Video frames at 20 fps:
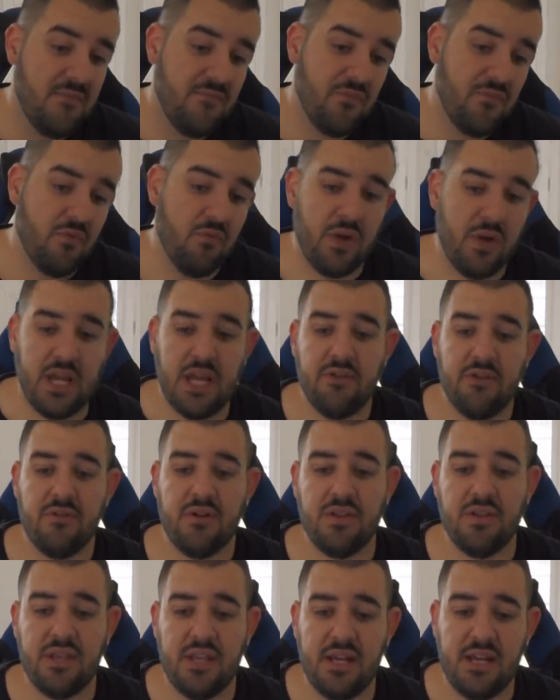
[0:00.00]
we're here
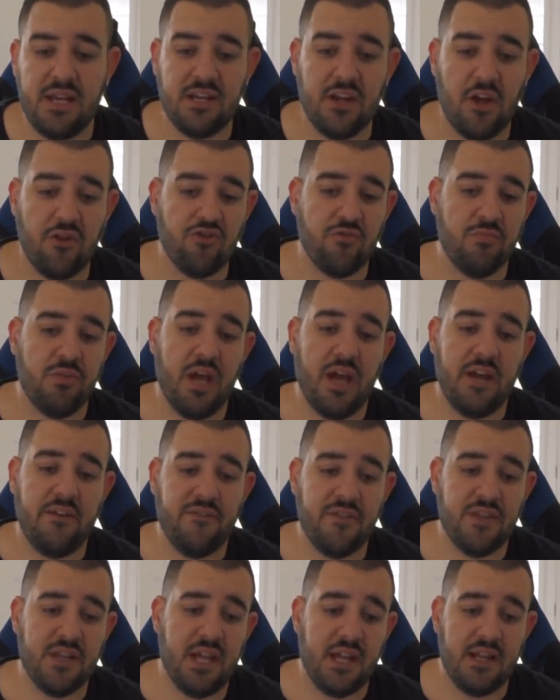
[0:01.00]
on the social blade for
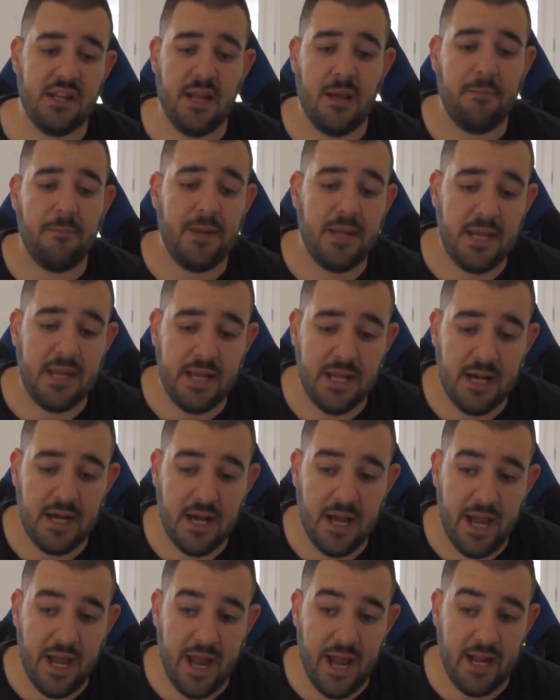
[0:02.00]
the TheKingNappy here,
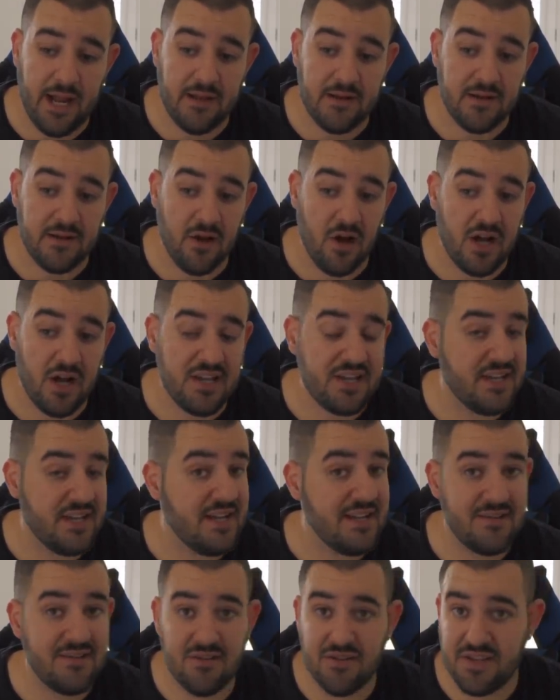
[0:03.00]
and guys,
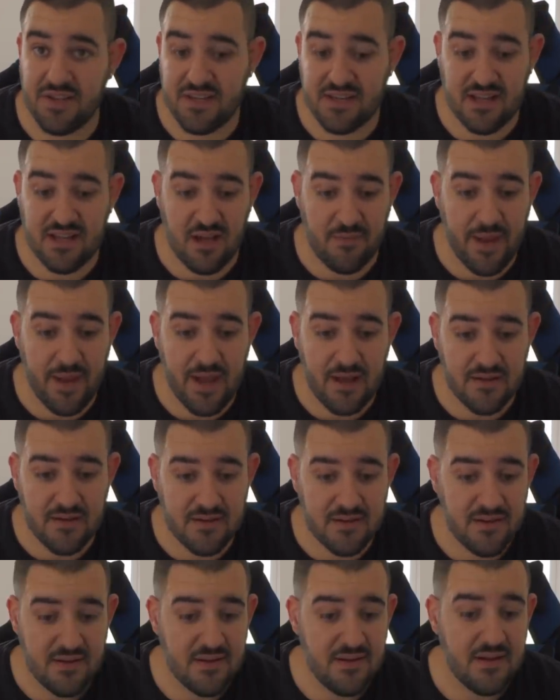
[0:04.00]
since all this has come out,
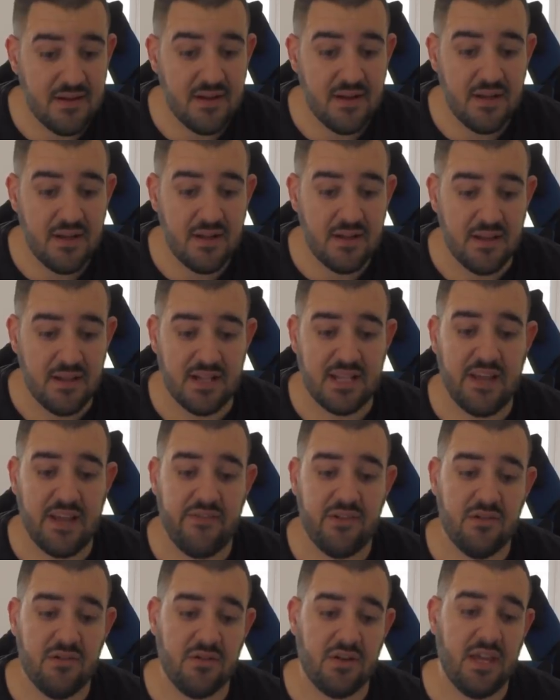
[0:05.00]
let's have a
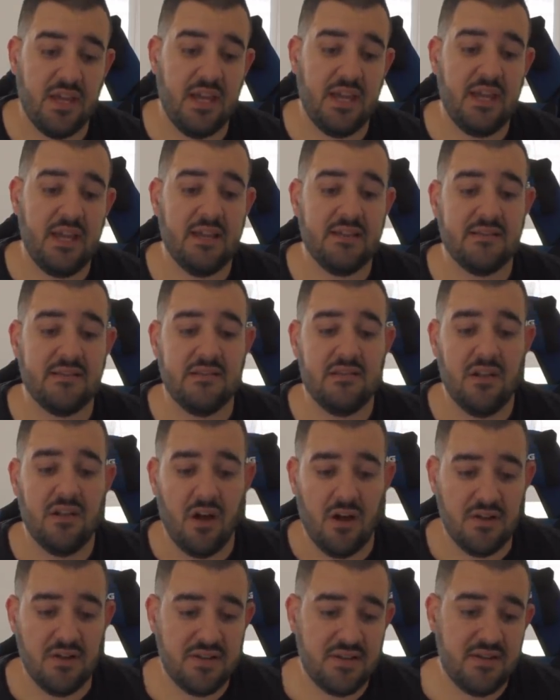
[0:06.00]
look. He has
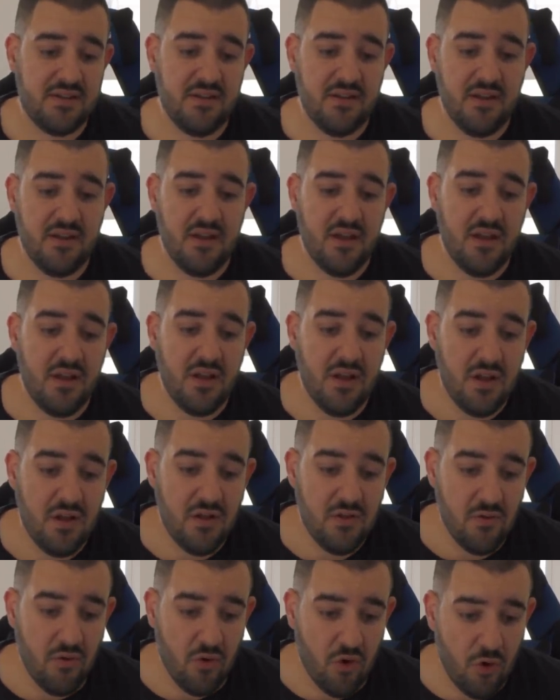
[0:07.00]
lost
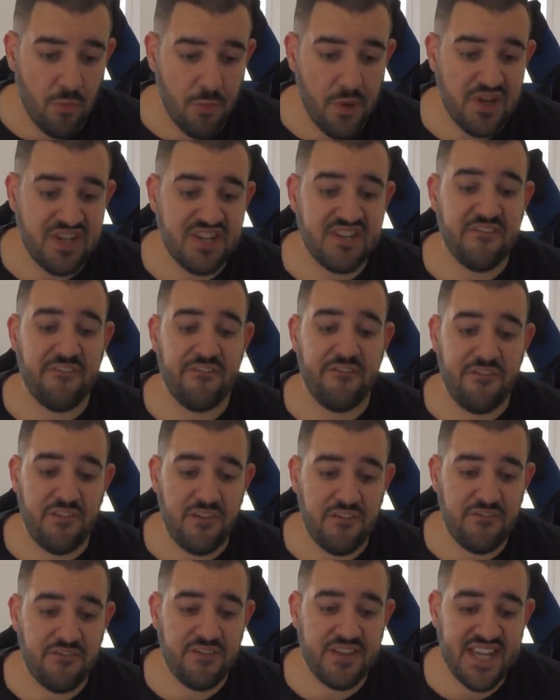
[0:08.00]
almost
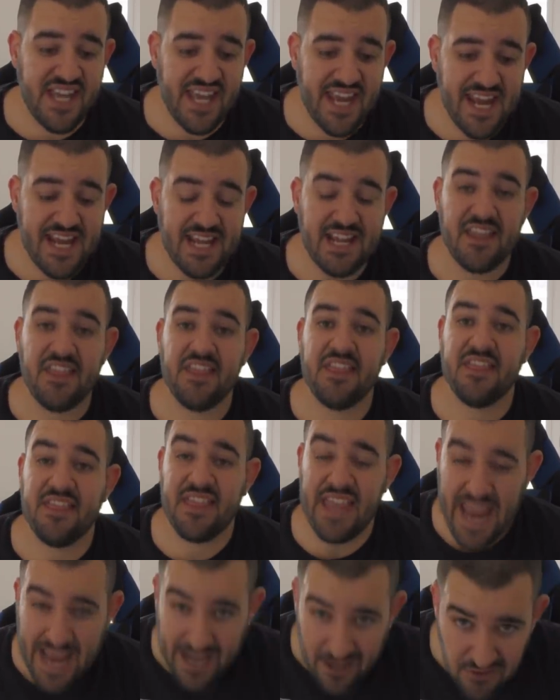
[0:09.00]

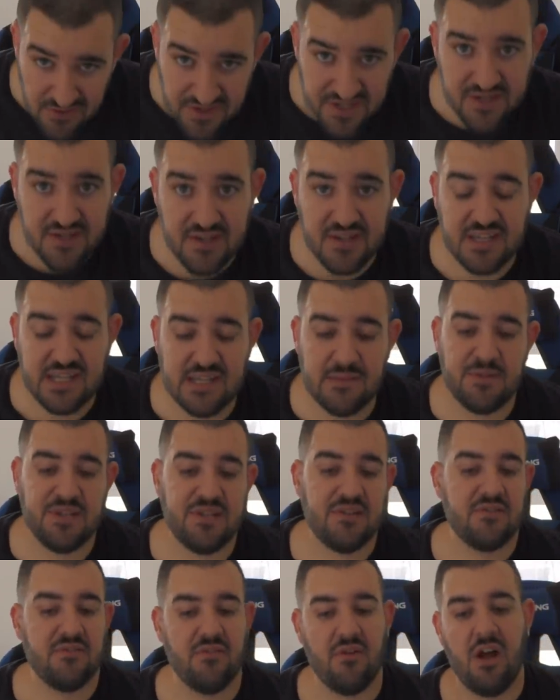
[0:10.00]
15,000
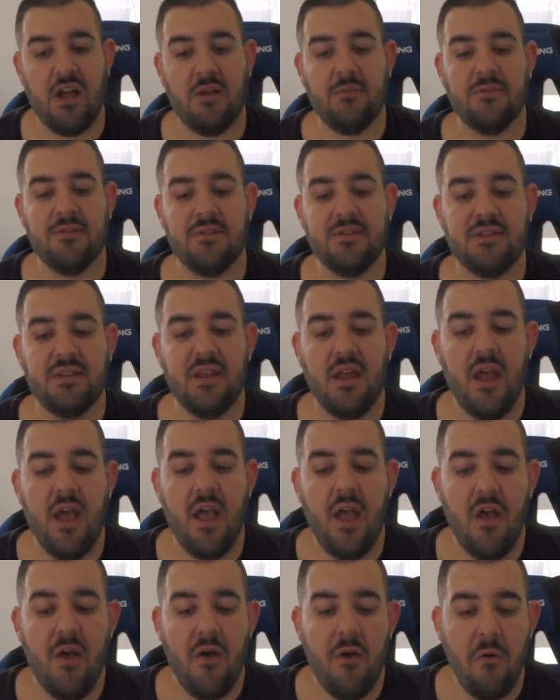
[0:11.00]
subscribers,
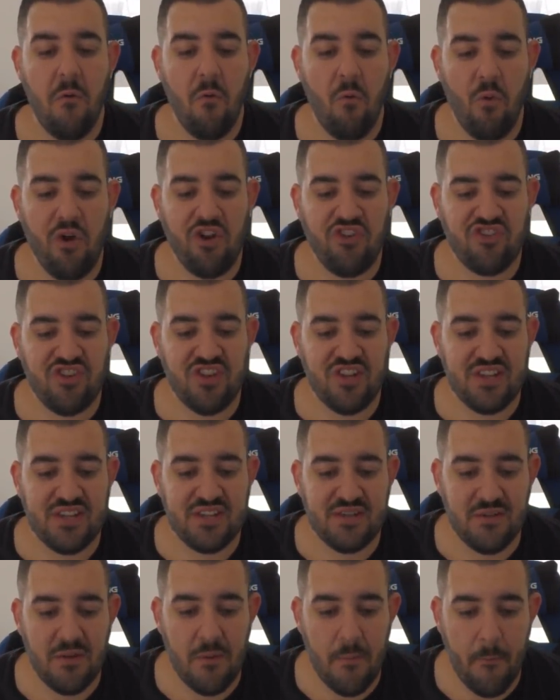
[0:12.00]
which
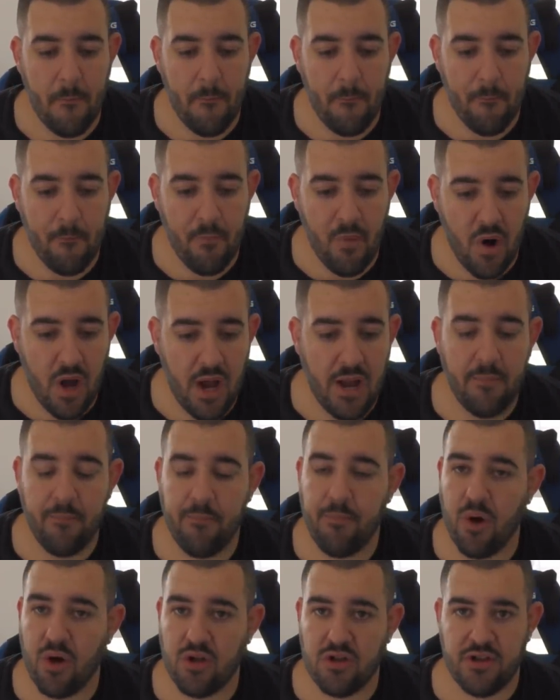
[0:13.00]
is
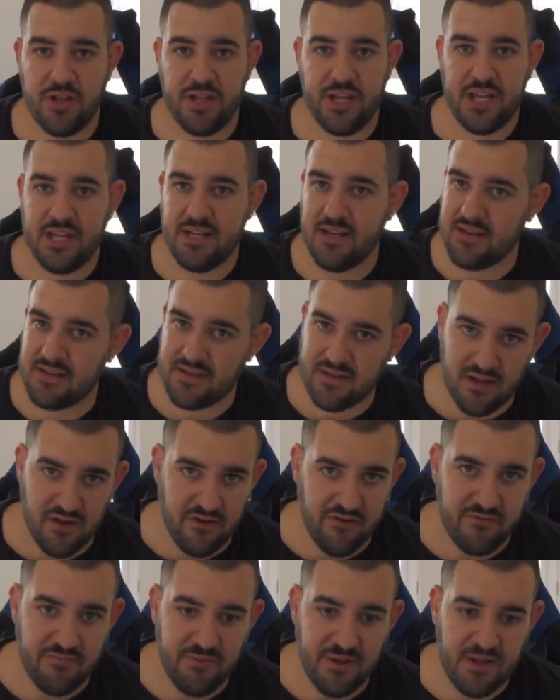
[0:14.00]
mind-boggling in
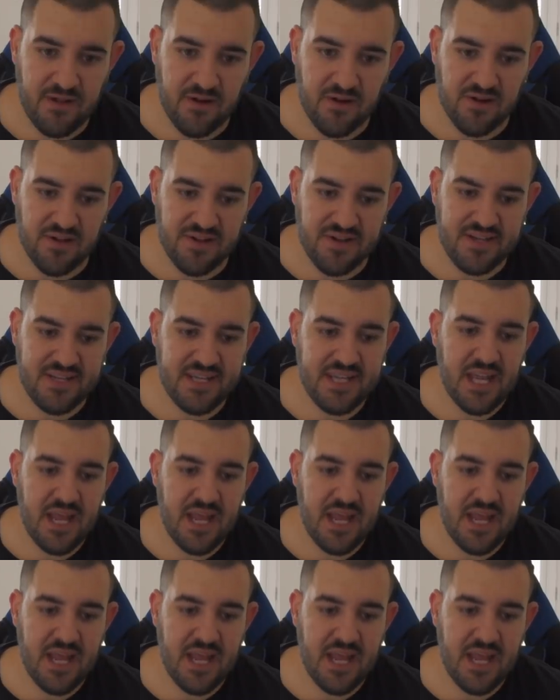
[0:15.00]
itself, because